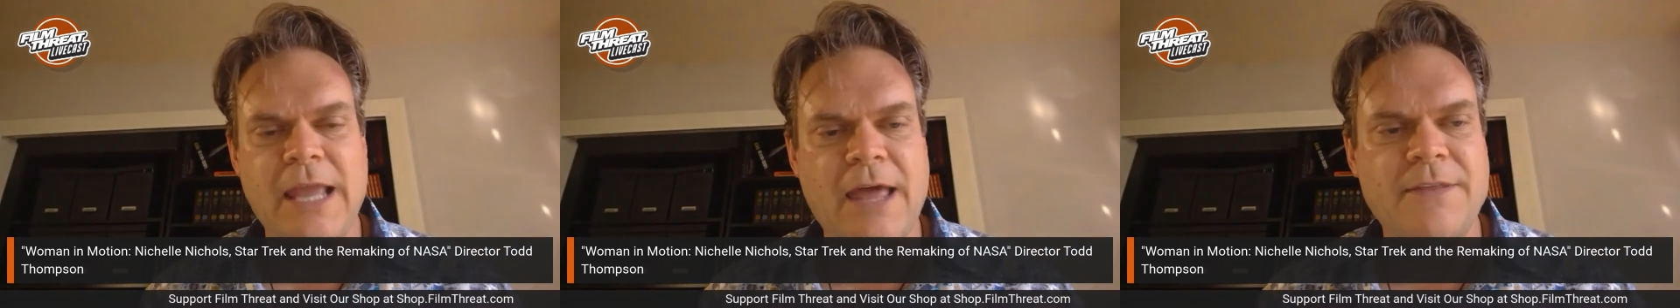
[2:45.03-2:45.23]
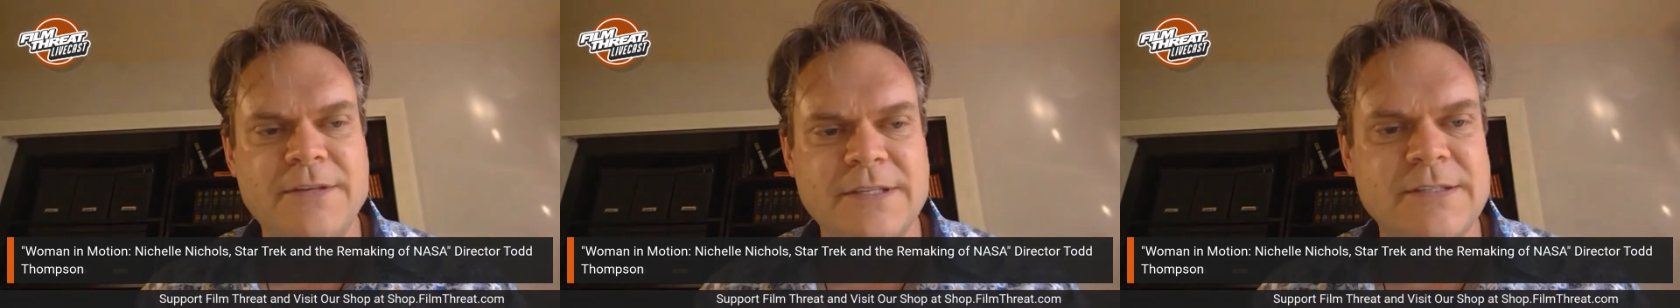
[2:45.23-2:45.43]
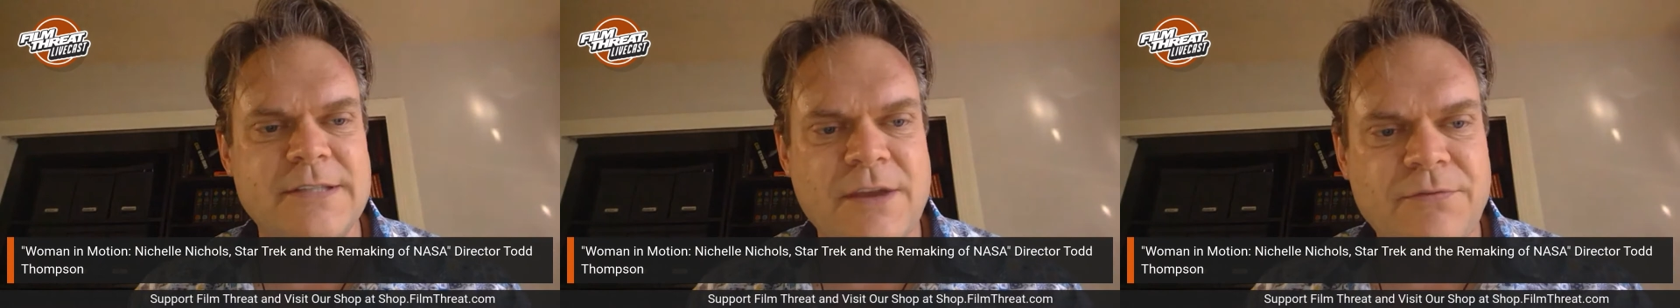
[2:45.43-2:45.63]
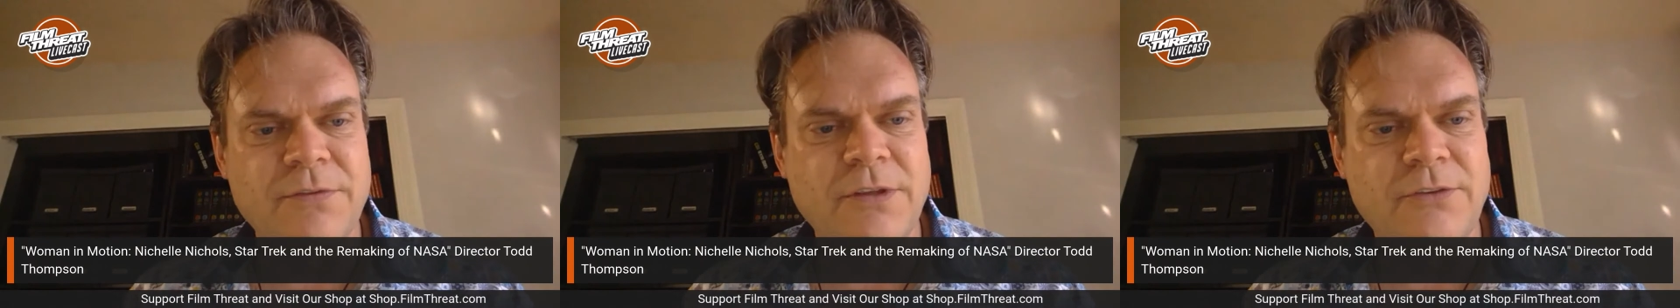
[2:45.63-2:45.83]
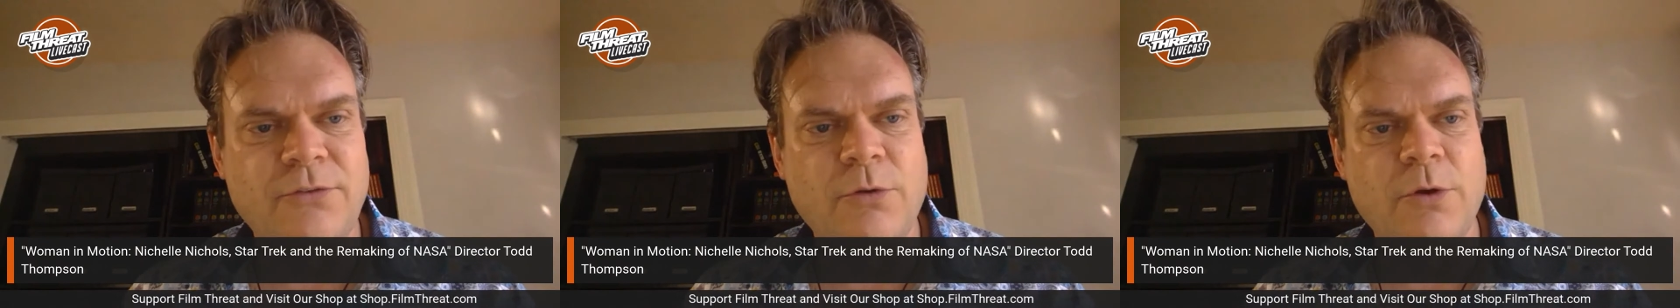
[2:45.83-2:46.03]
yeah, this is
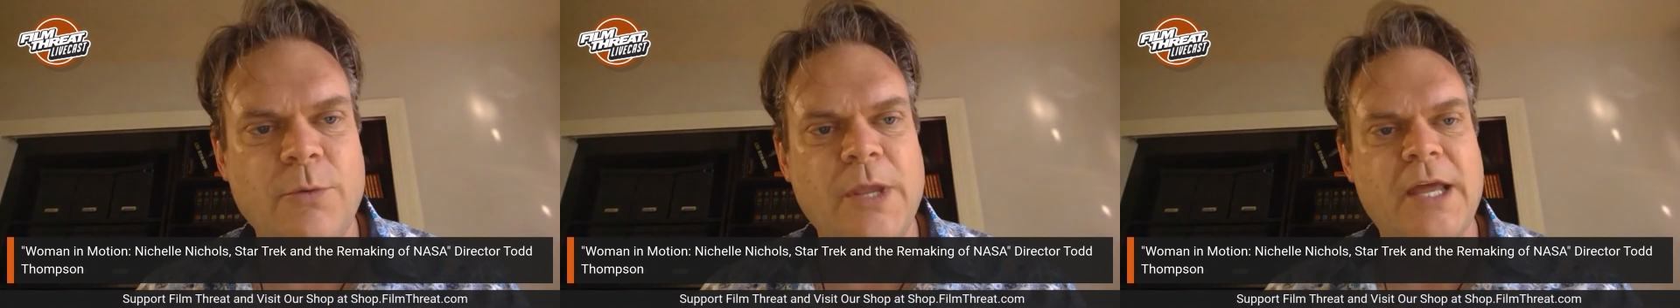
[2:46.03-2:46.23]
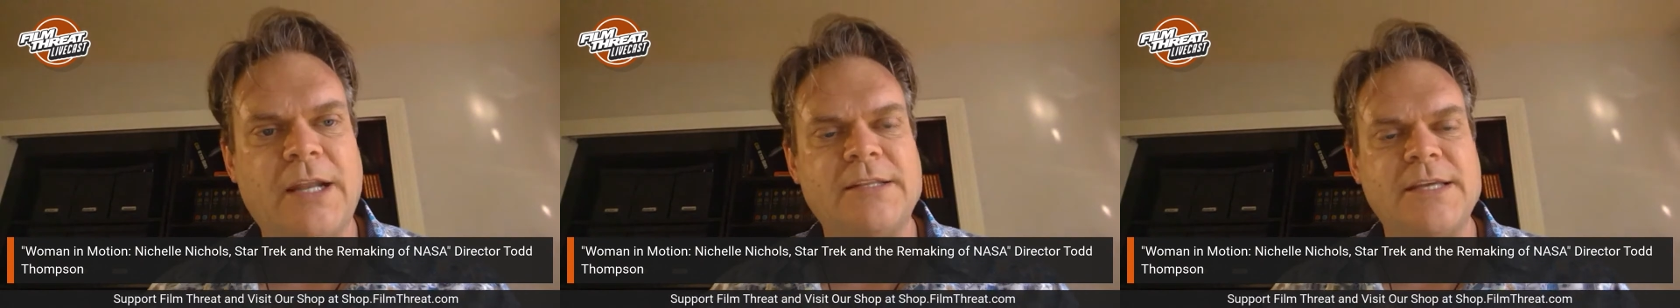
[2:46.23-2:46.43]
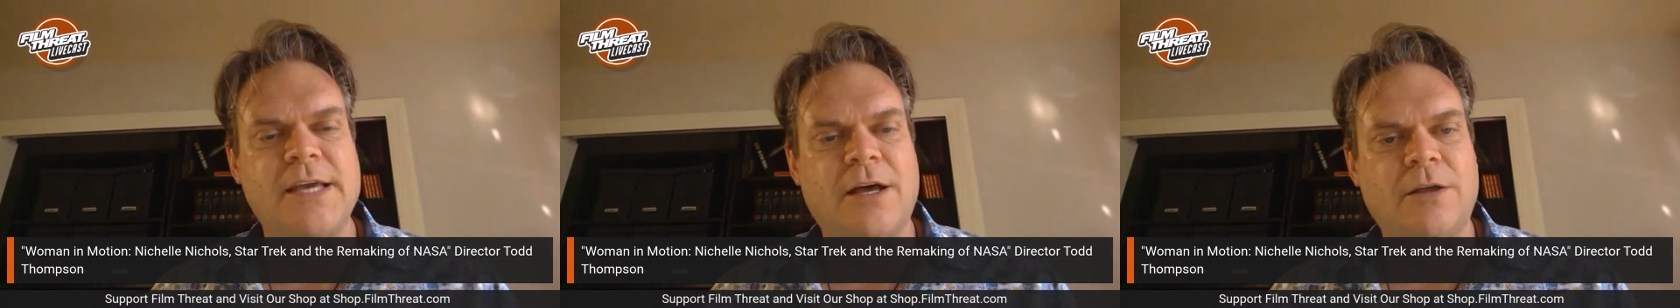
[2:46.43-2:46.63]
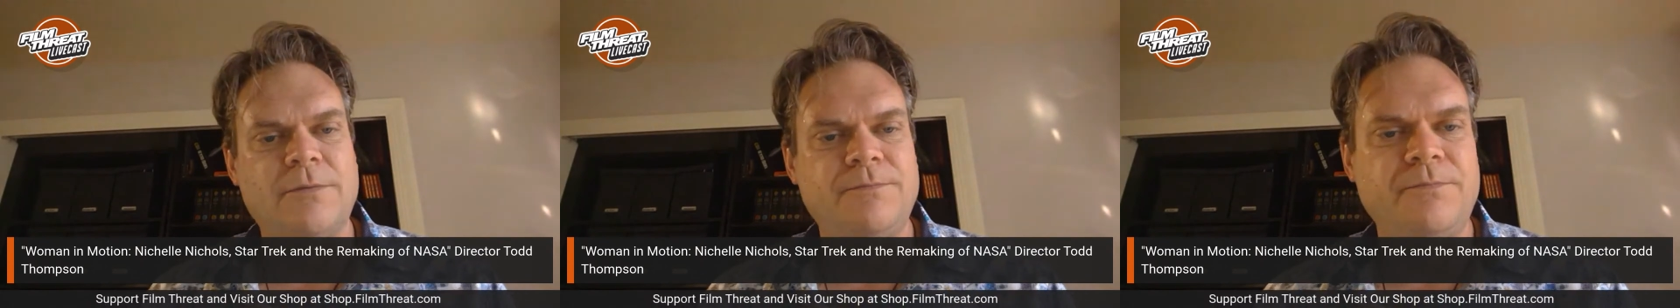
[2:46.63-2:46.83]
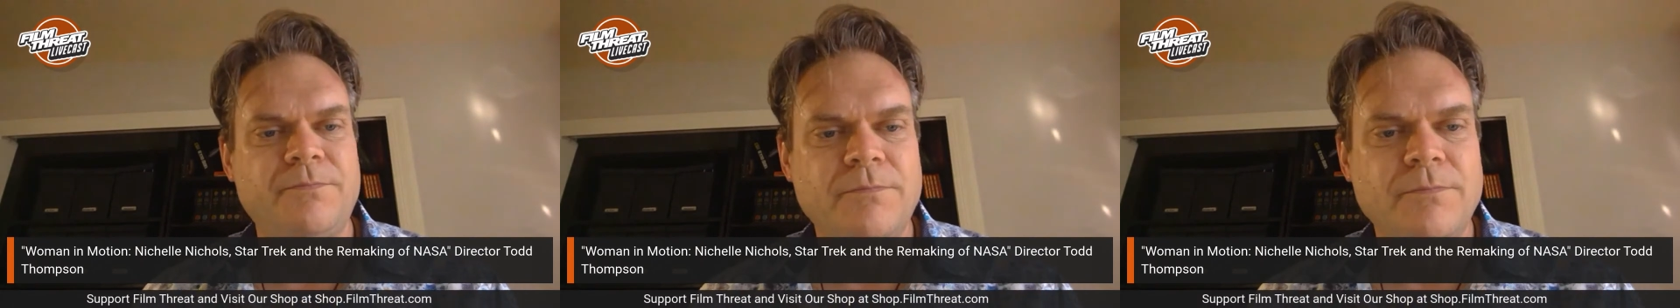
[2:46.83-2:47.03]
definitely a story we got to tell.